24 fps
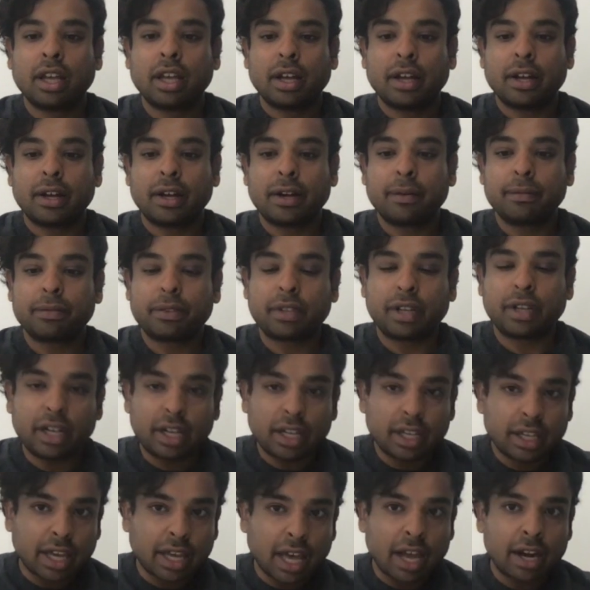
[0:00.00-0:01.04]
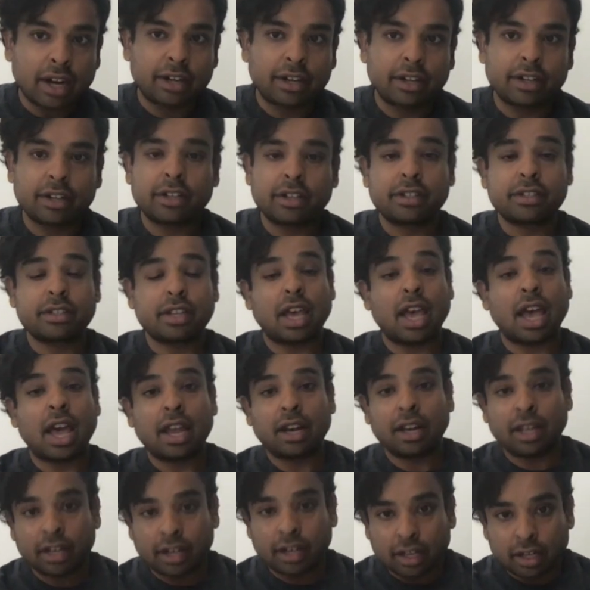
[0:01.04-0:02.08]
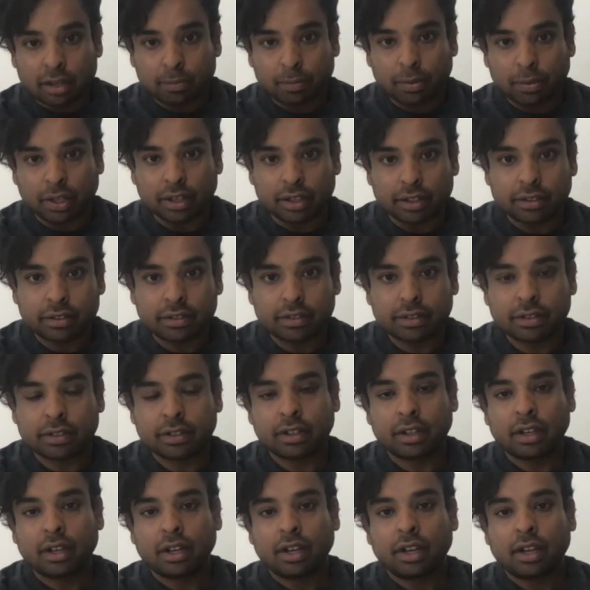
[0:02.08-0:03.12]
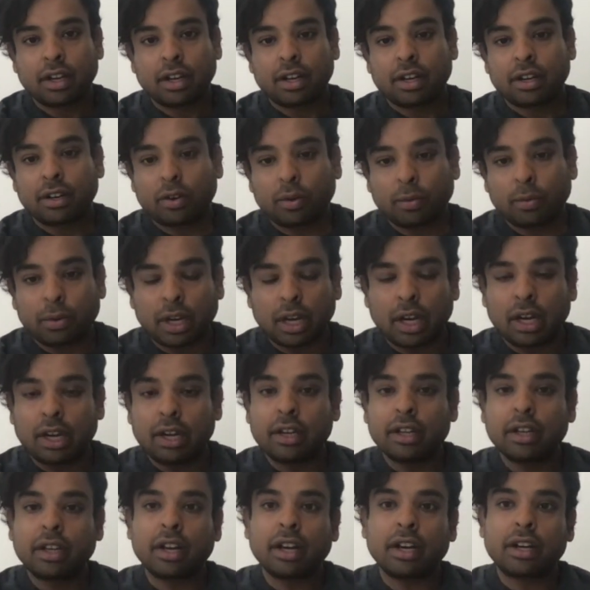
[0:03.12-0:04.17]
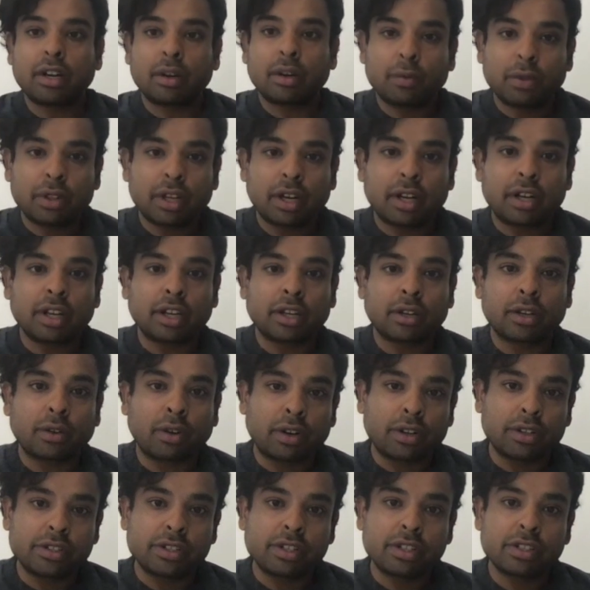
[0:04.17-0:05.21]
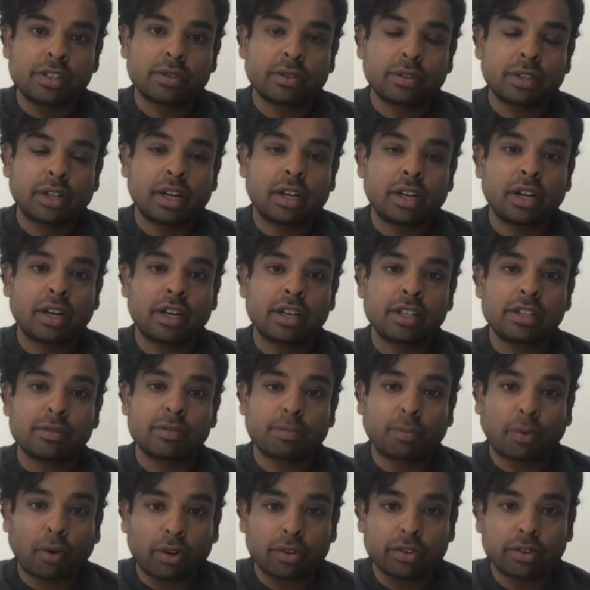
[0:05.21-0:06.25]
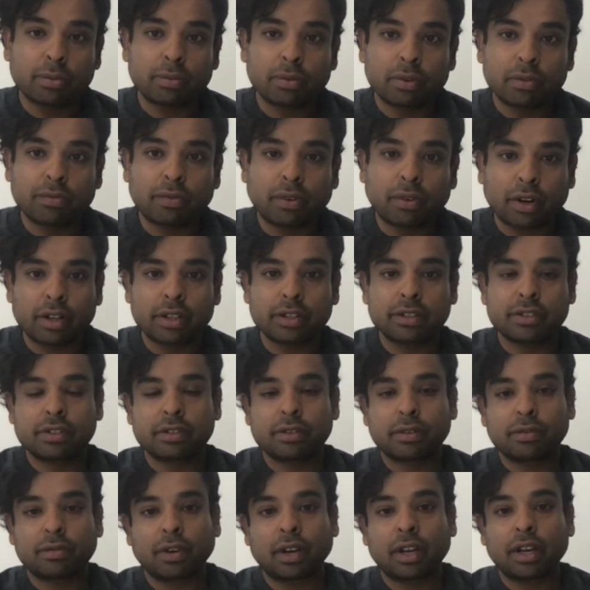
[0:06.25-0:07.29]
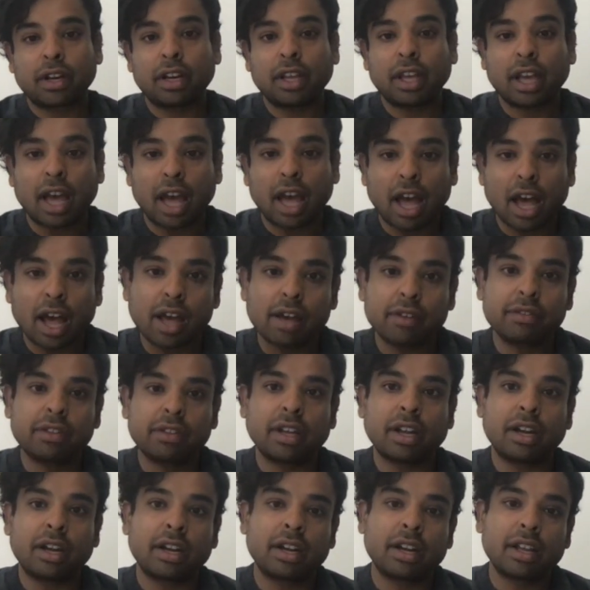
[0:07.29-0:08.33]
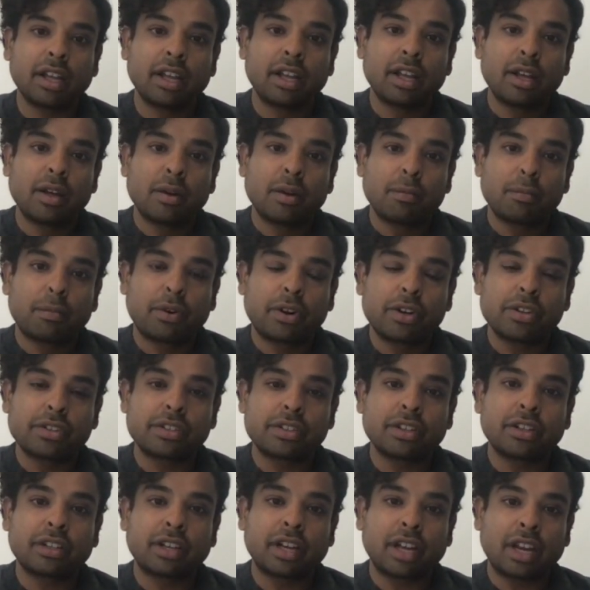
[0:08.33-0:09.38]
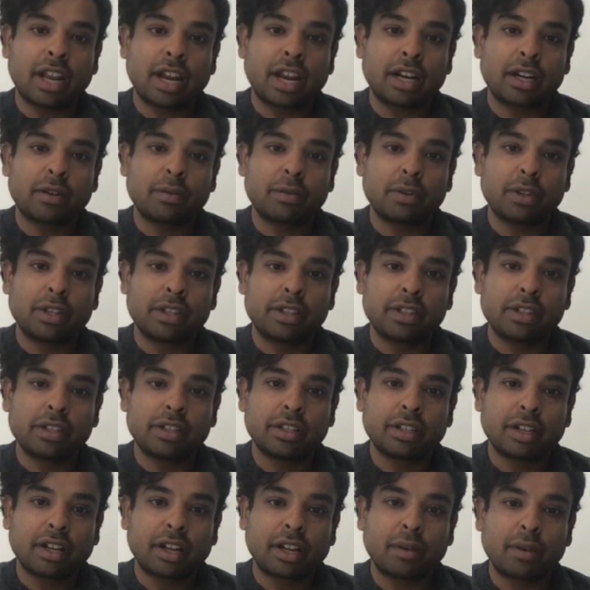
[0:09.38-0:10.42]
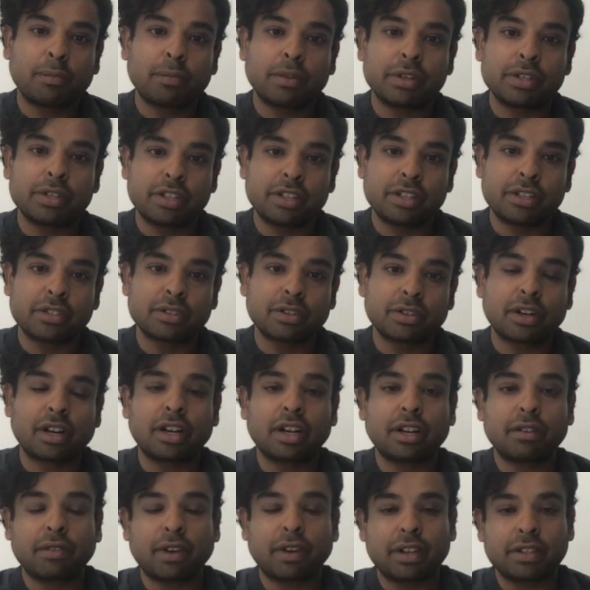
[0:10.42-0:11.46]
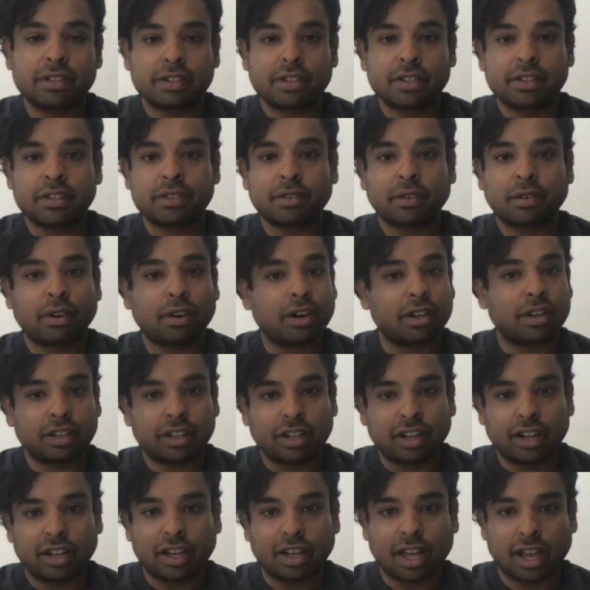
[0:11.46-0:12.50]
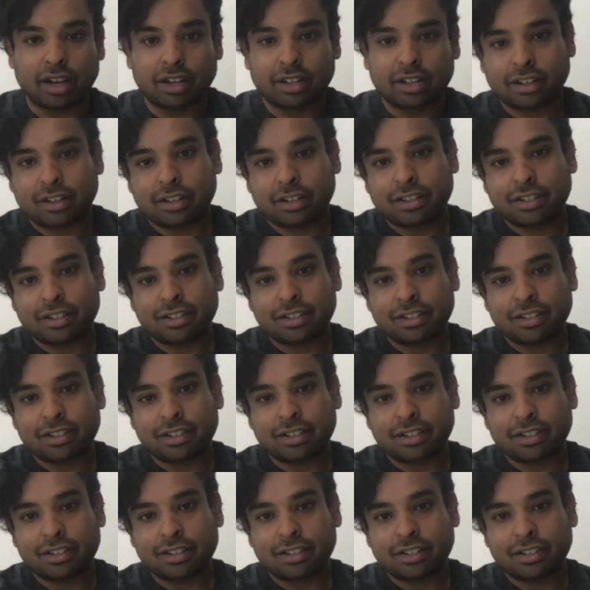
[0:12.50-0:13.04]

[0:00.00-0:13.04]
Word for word: um, three D characters and N L Ps to be integrated with our technology so that it is possible for us to finally have that personal connect with our machines or our devices or our three D characters.